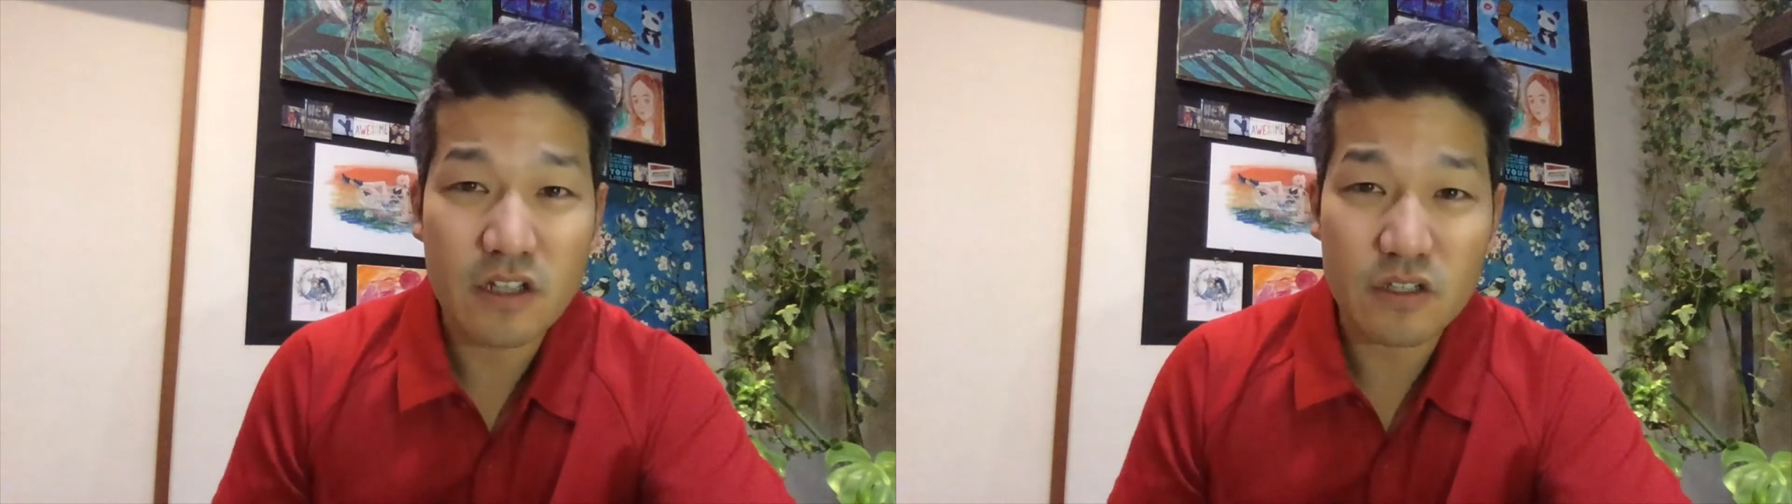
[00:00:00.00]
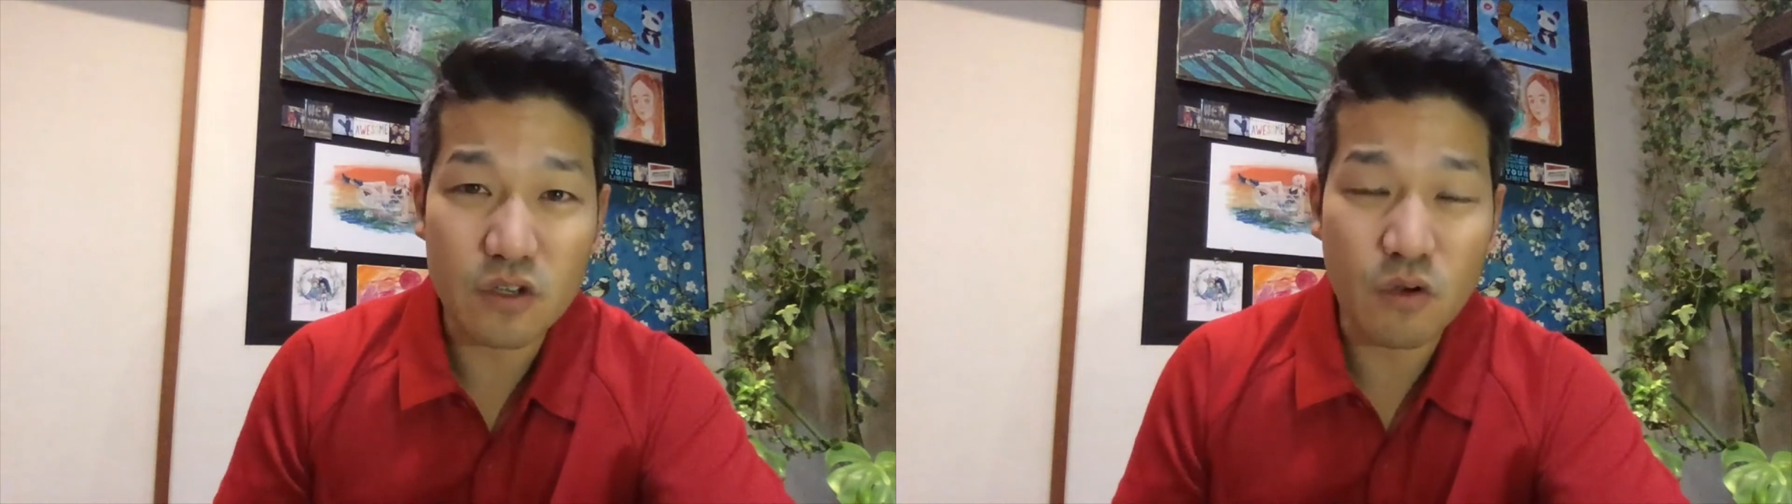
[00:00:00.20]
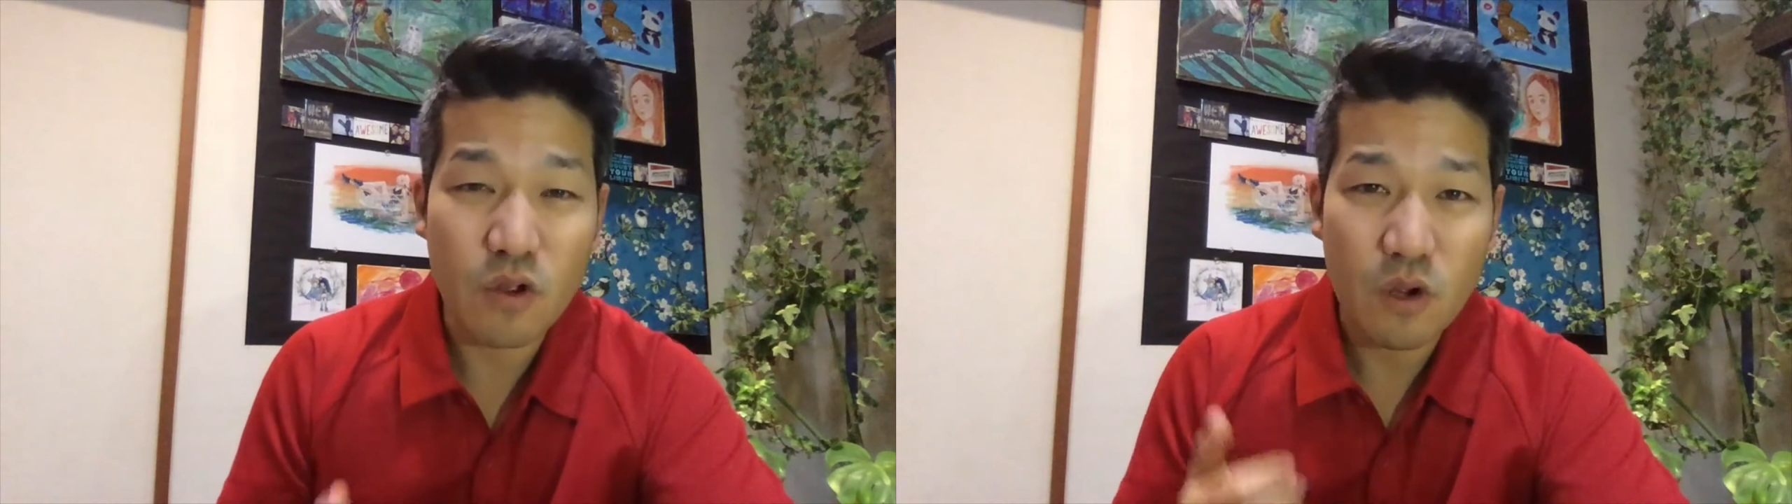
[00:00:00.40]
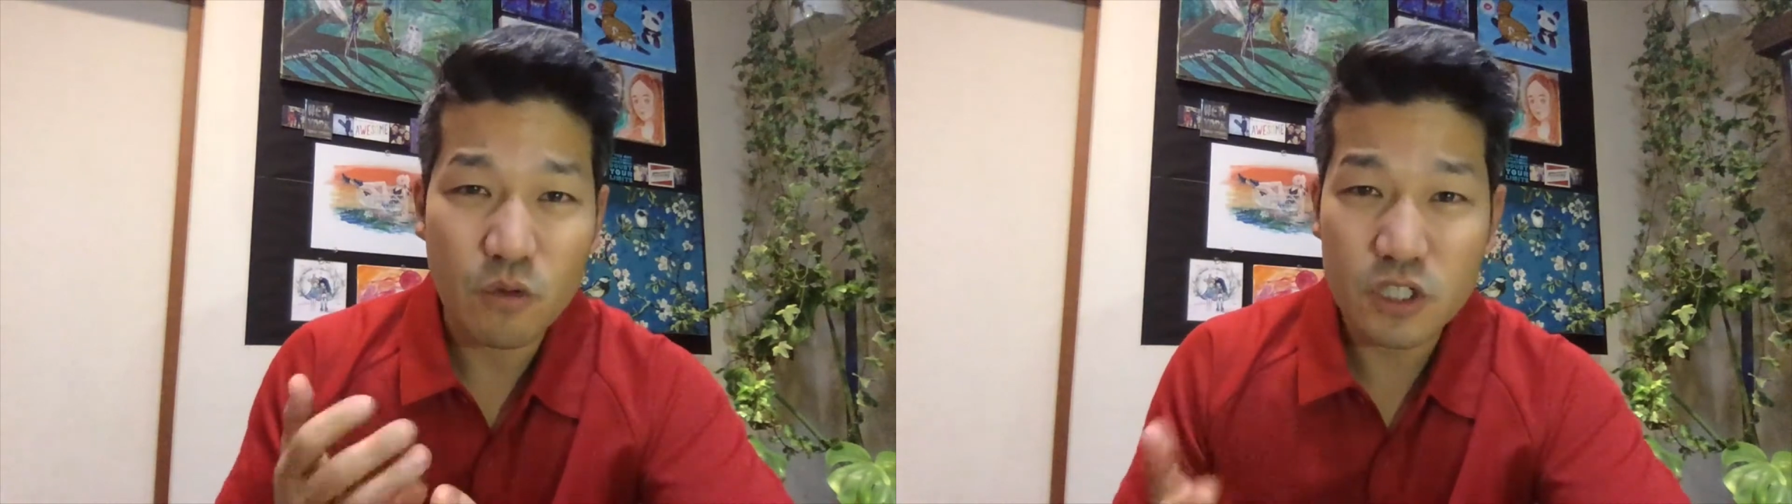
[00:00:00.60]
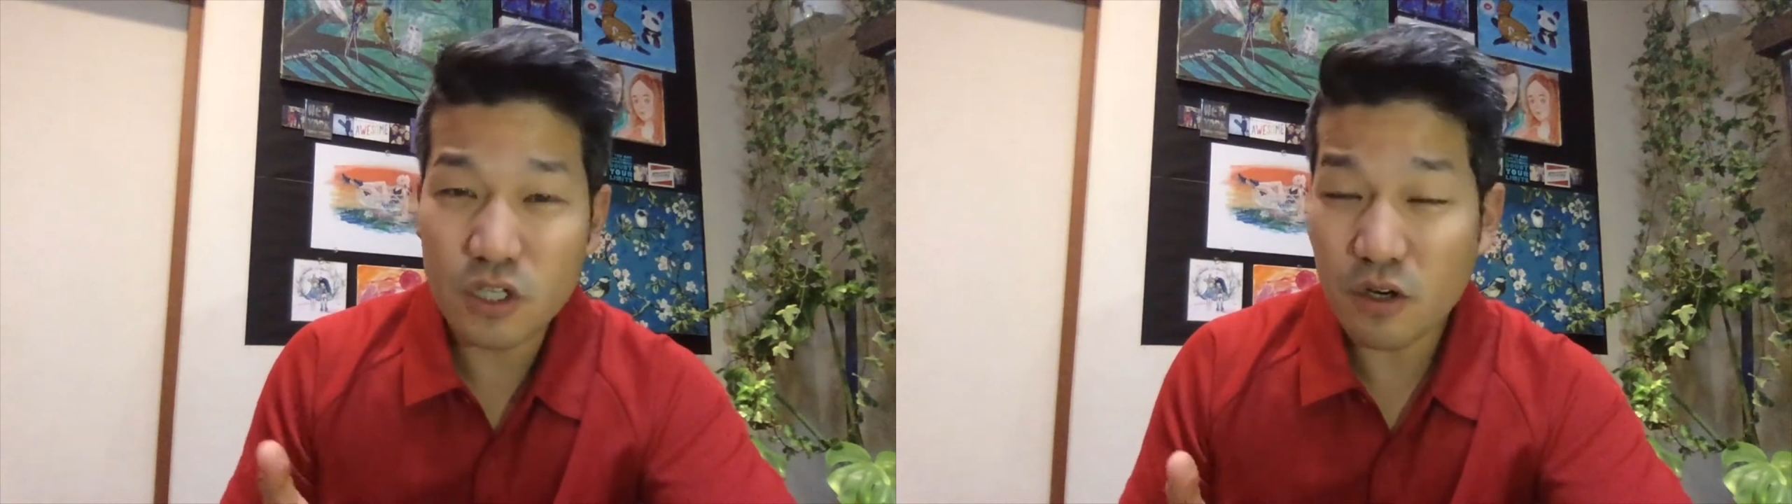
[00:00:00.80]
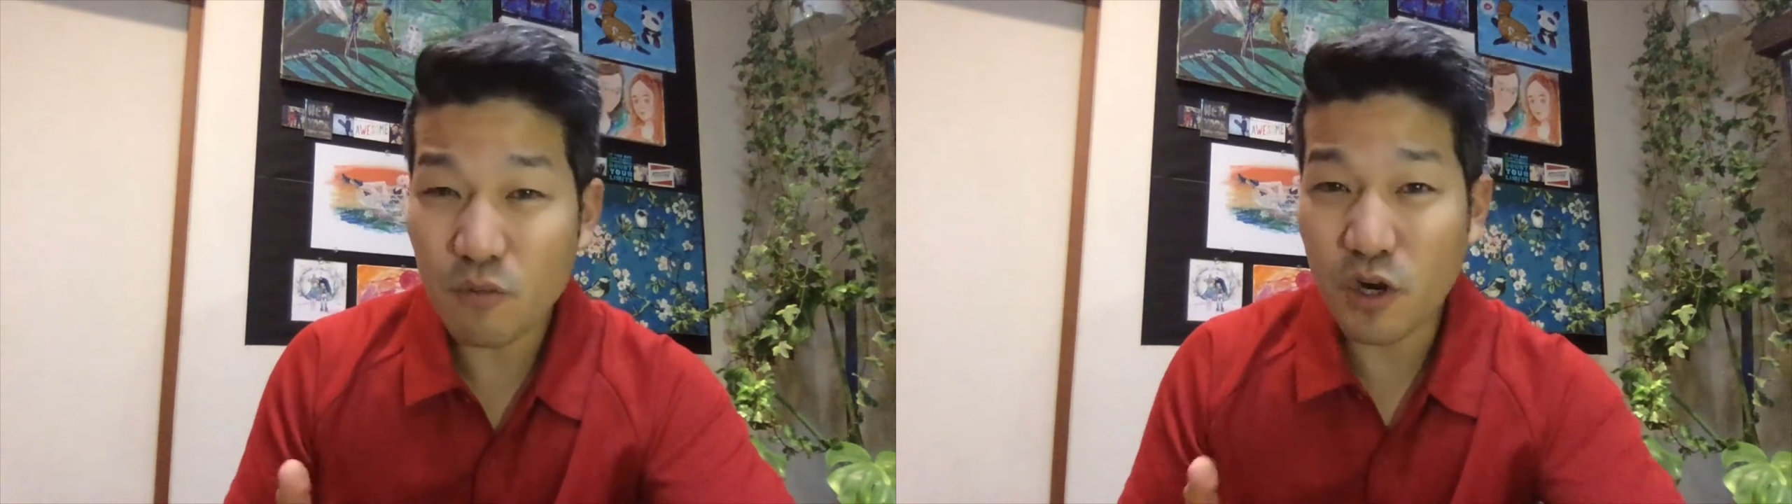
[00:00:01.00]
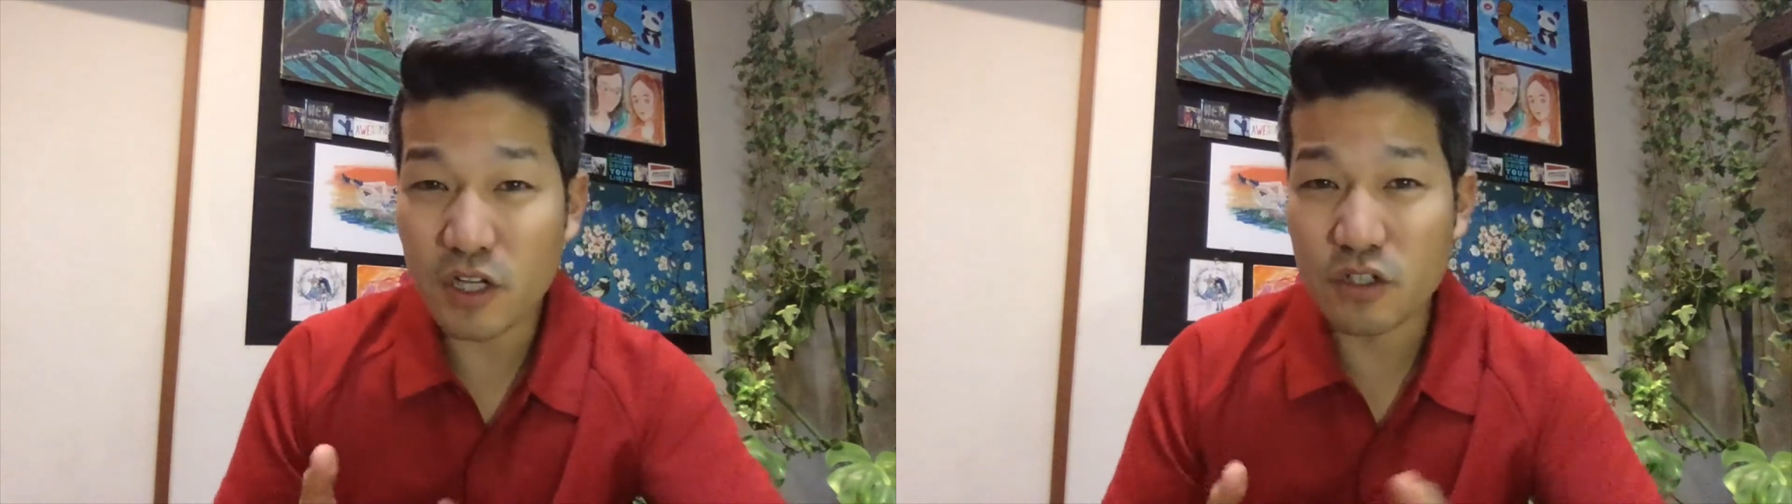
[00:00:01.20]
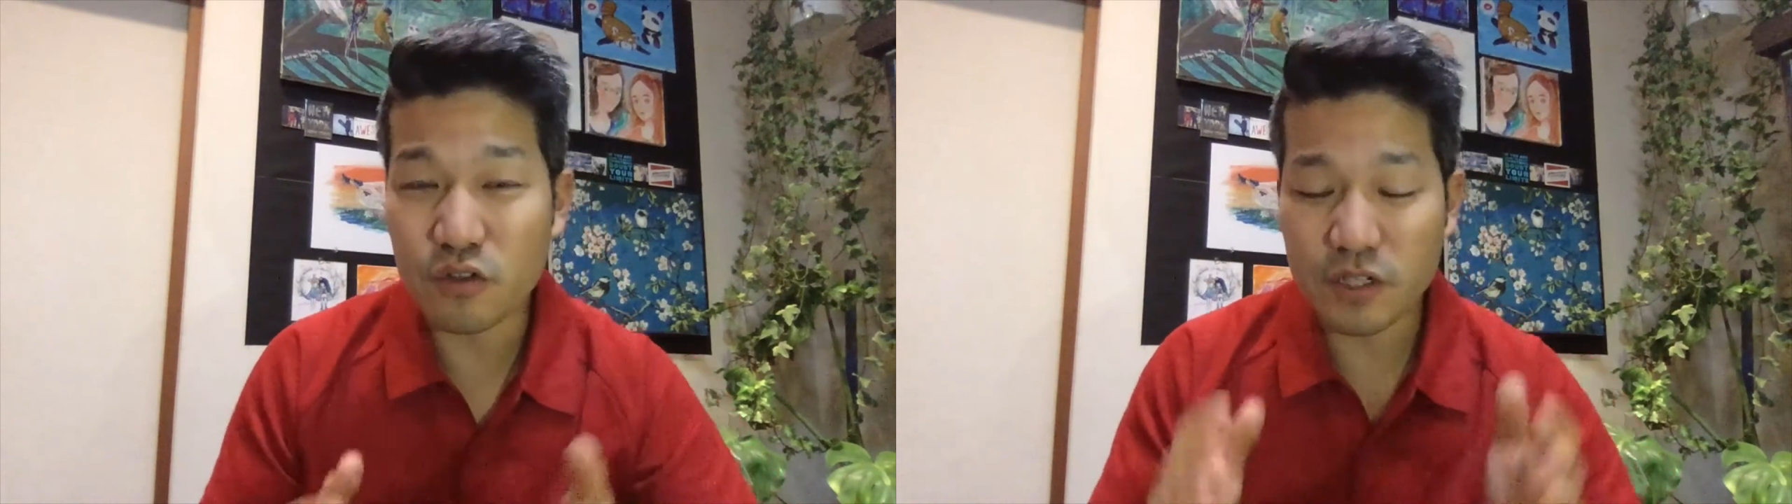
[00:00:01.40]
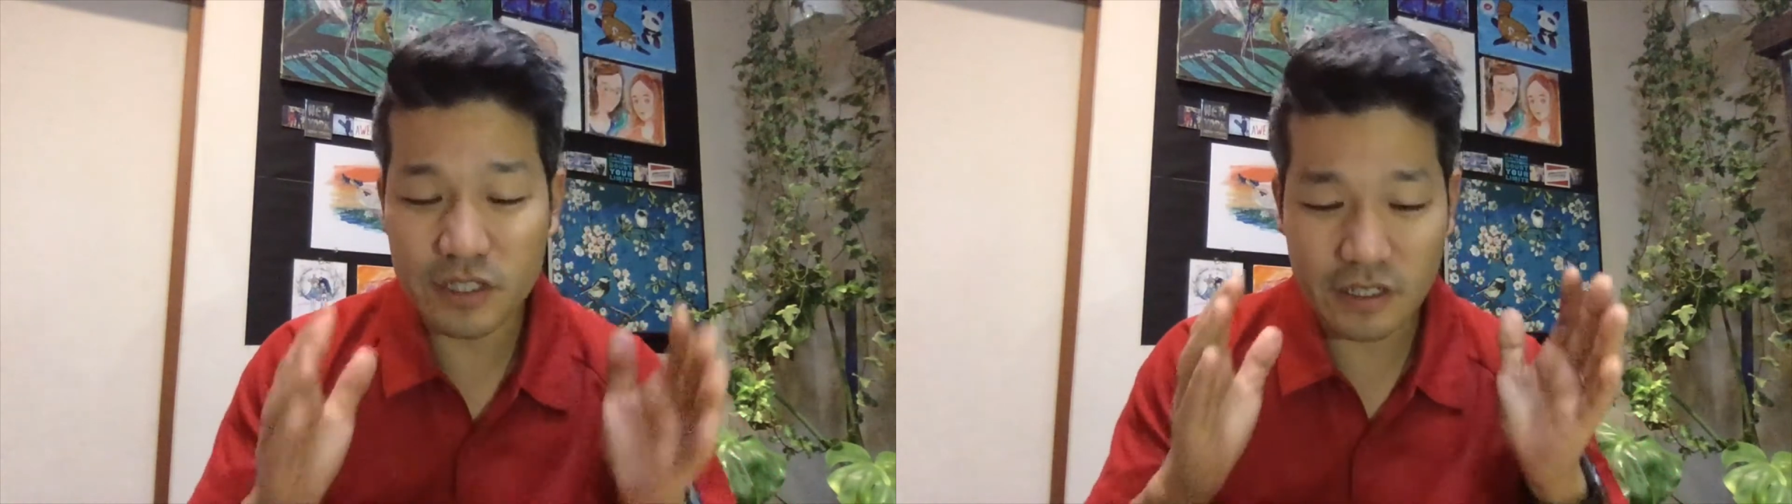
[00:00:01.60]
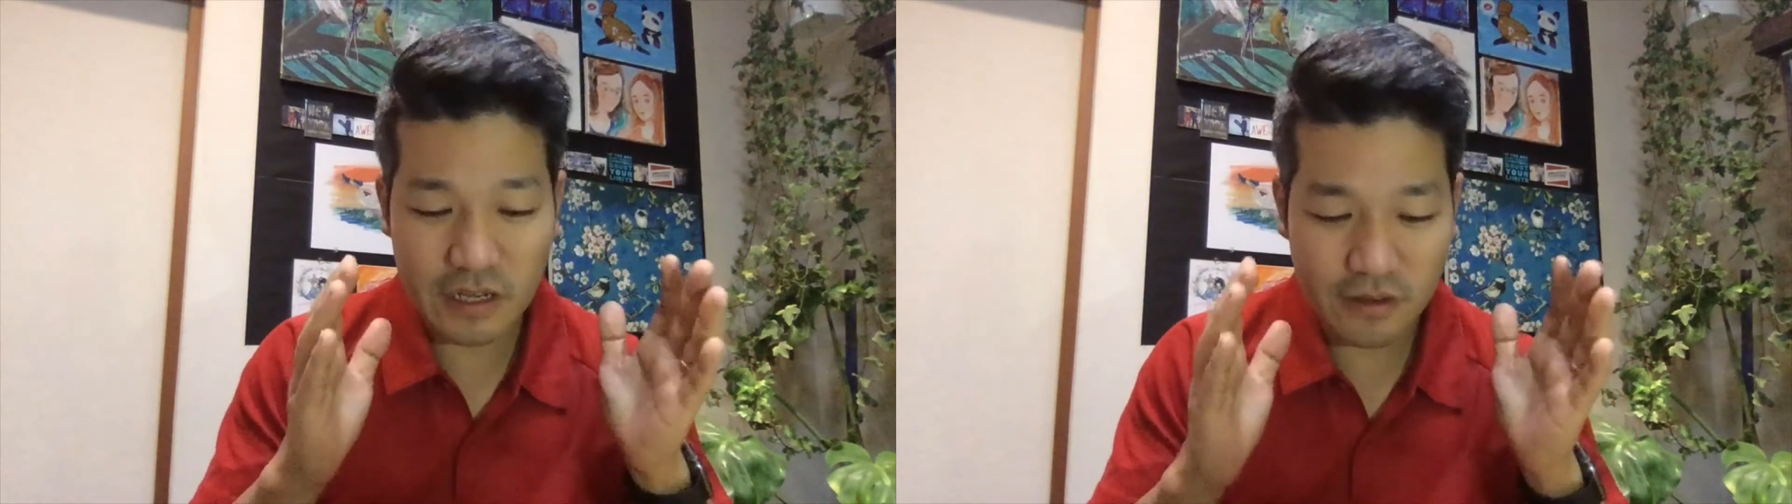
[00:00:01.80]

So what you're going to want to do is,